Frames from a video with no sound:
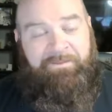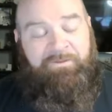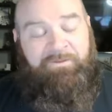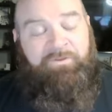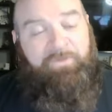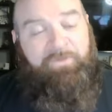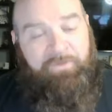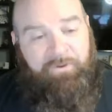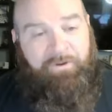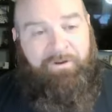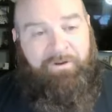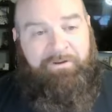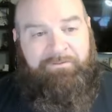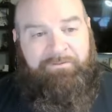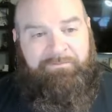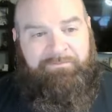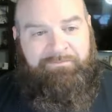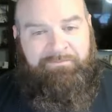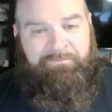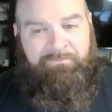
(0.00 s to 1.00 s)
New York,
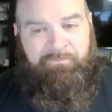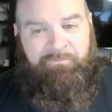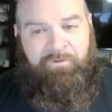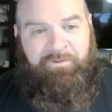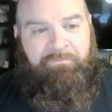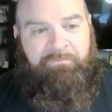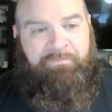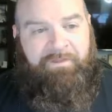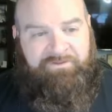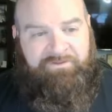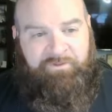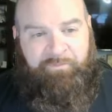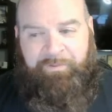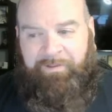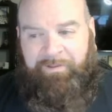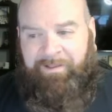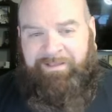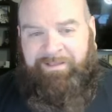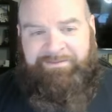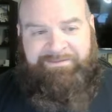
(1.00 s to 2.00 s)
with a
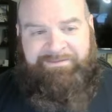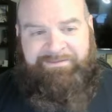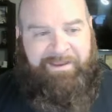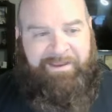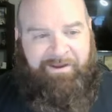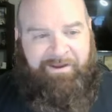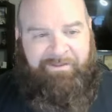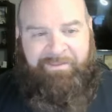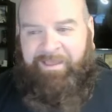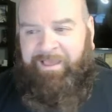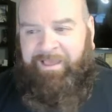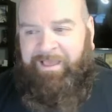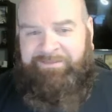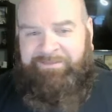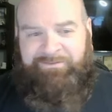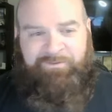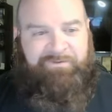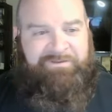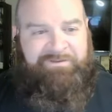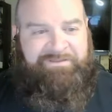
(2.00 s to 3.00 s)
metropolitan area that
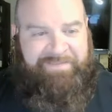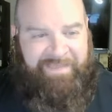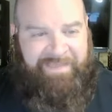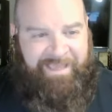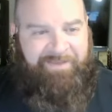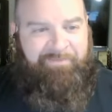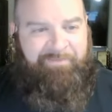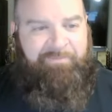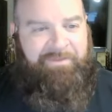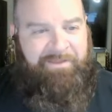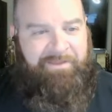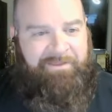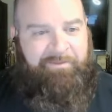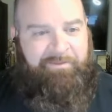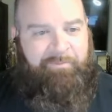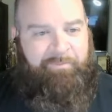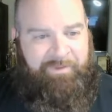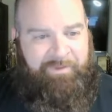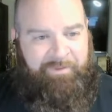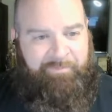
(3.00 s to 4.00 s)
has over ten
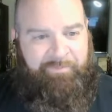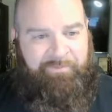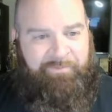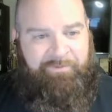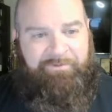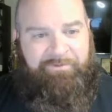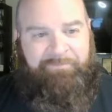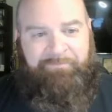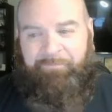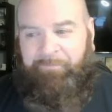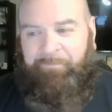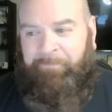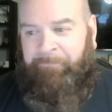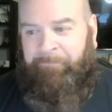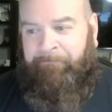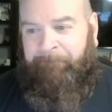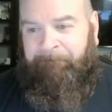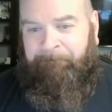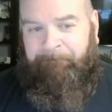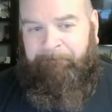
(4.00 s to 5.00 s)
million people.
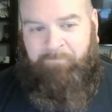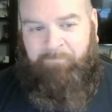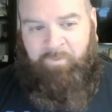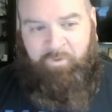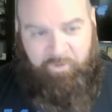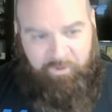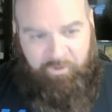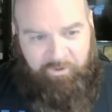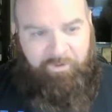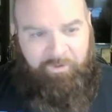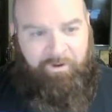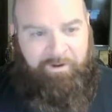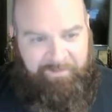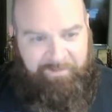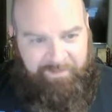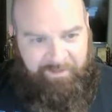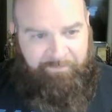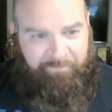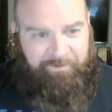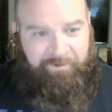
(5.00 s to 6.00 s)
The New York
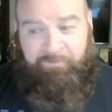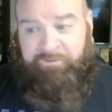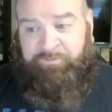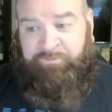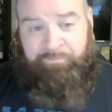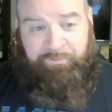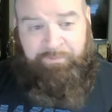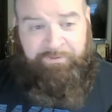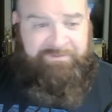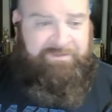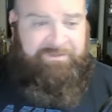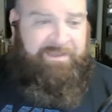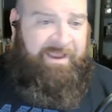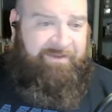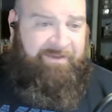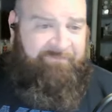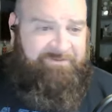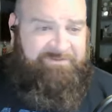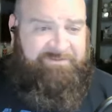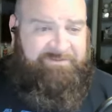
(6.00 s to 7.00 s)
Liberty, which puts an
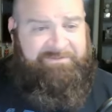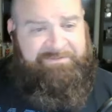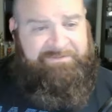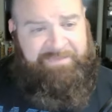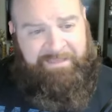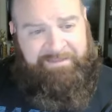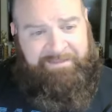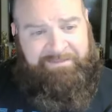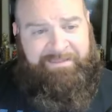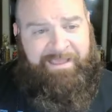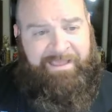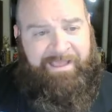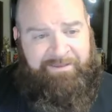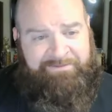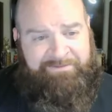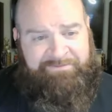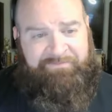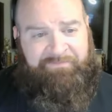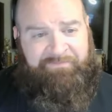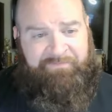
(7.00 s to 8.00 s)
average of ten
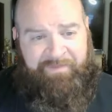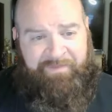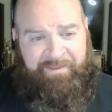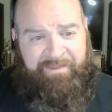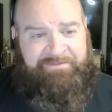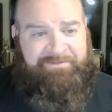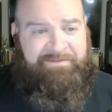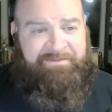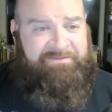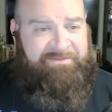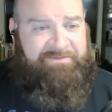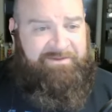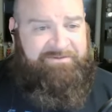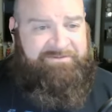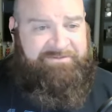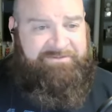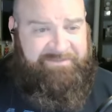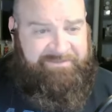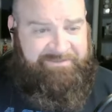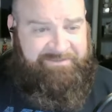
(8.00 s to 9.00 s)
thousand fans in their
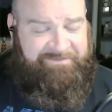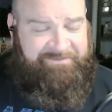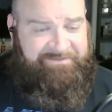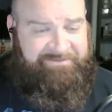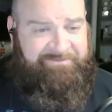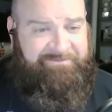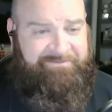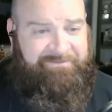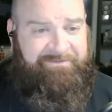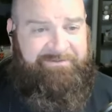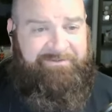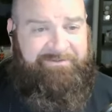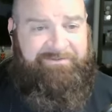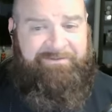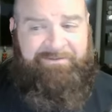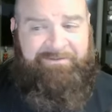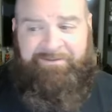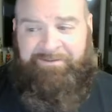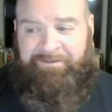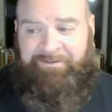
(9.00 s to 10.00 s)
seats,
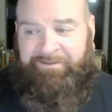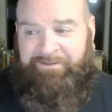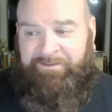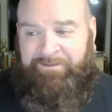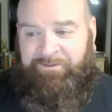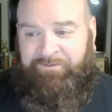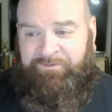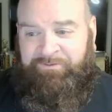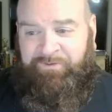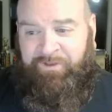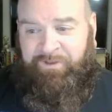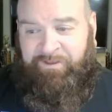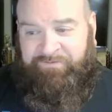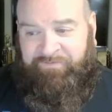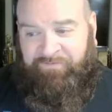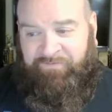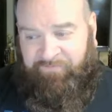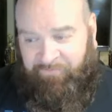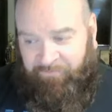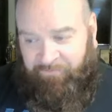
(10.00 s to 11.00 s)
draws
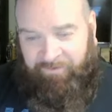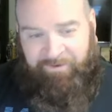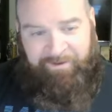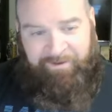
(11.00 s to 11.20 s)
four